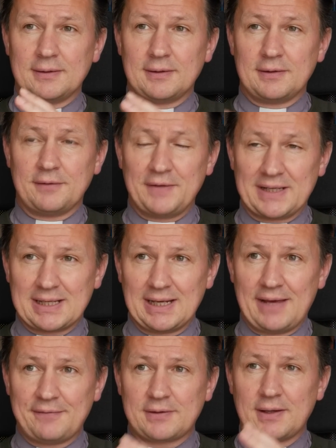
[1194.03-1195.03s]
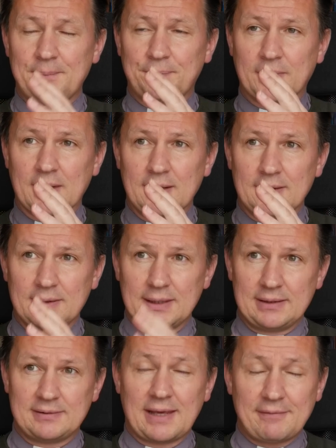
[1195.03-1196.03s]
the vicar left,
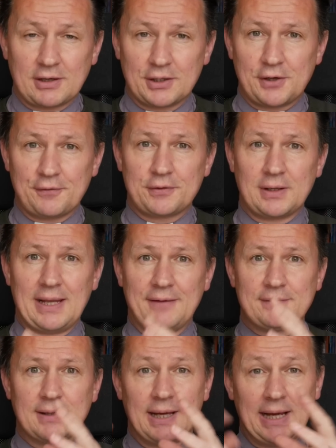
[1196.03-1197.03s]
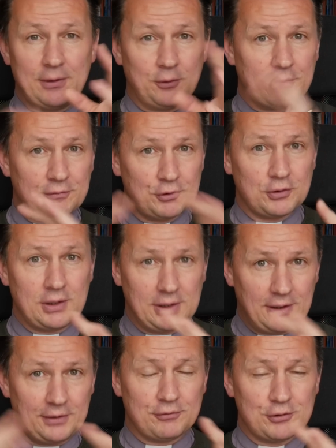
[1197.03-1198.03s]
the safeguarding officer left, and all the rule, a
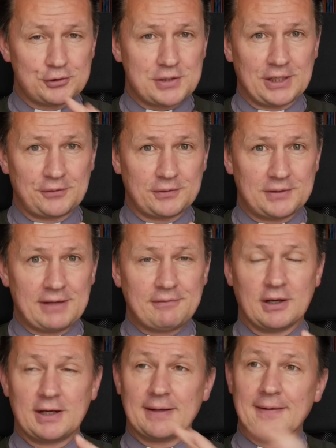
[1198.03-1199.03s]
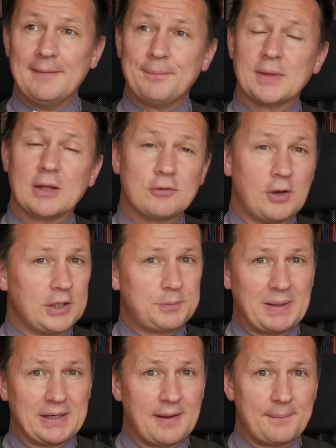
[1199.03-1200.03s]
lot of the rules changed for safeguarding. So I
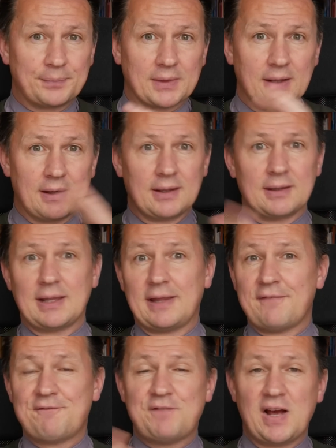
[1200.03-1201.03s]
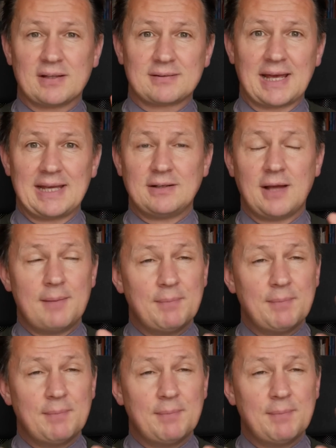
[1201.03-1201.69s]
spent like the first 8-9